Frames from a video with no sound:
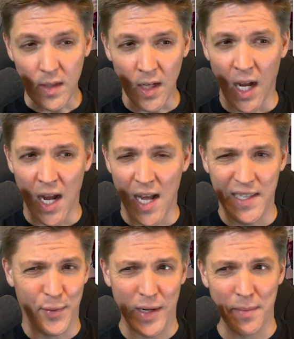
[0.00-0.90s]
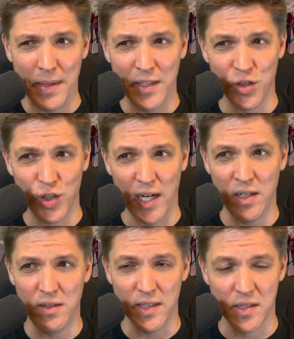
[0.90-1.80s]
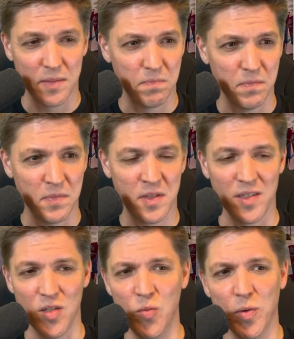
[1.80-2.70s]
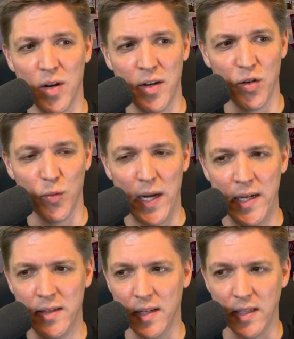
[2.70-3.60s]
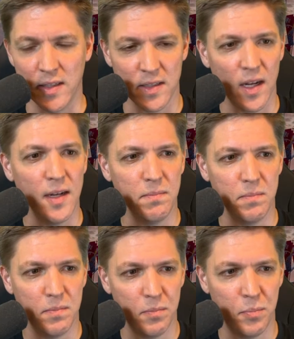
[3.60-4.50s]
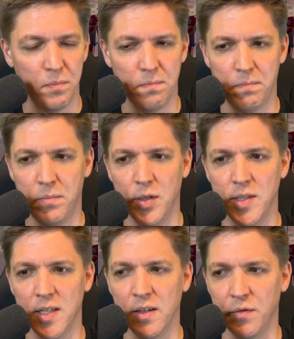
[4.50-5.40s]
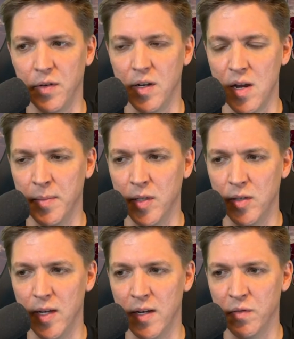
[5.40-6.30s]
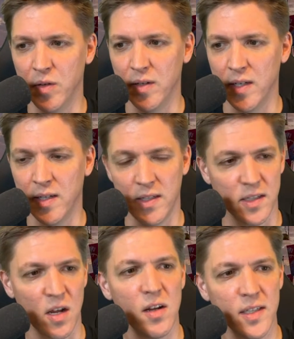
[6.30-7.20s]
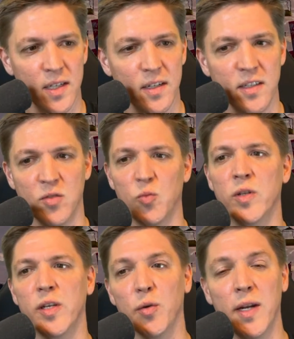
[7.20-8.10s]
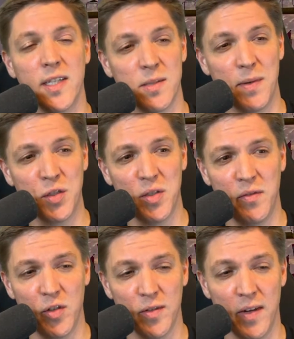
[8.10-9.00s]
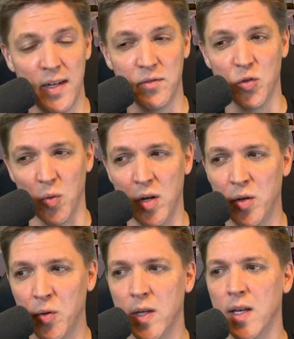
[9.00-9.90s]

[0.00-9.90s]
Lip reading: I highly recommend this channel. It's super underrated. Like, this guy puts in a phenomenal effort and his content is really great, especially if you're a fan of Toronto.